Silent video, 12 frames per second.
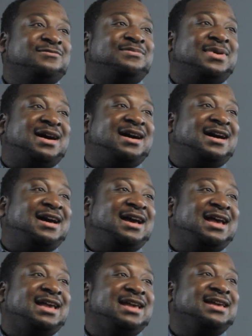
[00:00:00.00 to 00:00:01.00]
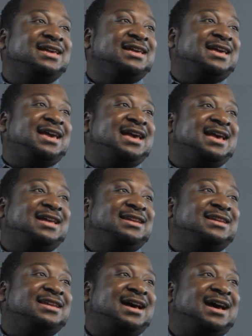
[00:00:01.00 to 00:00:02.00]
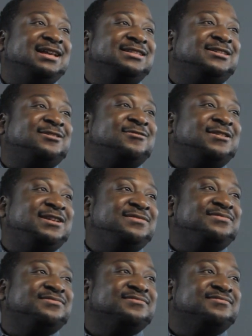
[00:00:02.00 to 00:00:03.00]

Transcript: pie and ice cream.